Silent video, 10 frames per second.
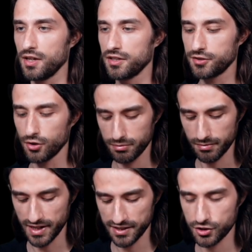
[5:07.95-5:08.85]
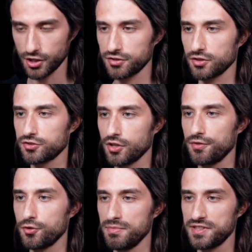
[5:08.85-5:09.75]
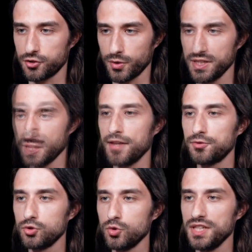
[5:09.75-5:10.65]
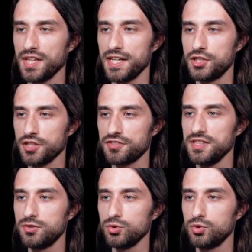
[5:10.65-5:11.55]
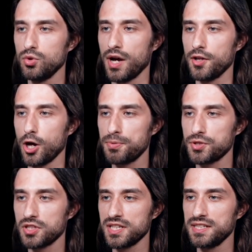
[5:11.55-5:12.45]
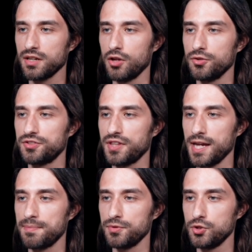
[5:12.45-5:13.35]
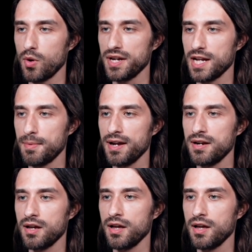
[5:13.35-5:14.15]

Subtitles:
So let's just solve the mystery. And to do it, I just need to do an option click on the type UI label.